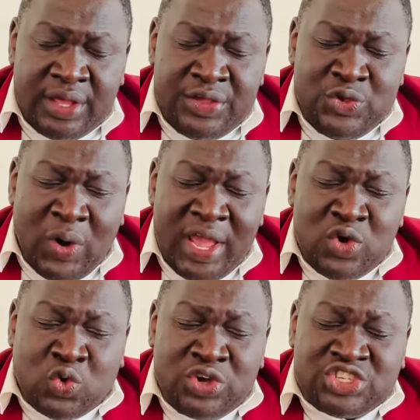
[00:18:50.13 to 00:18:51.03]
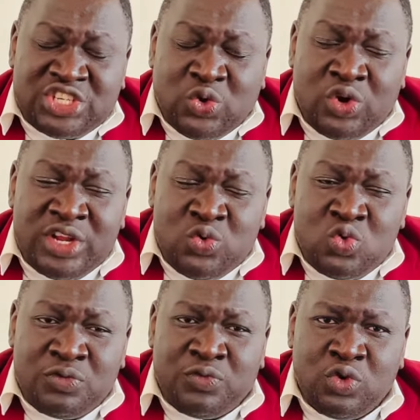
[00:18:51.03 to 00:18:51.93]
You are encroaching on the
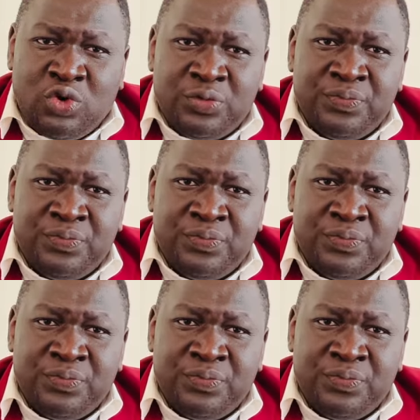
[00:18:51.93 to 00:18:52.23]
rule of law.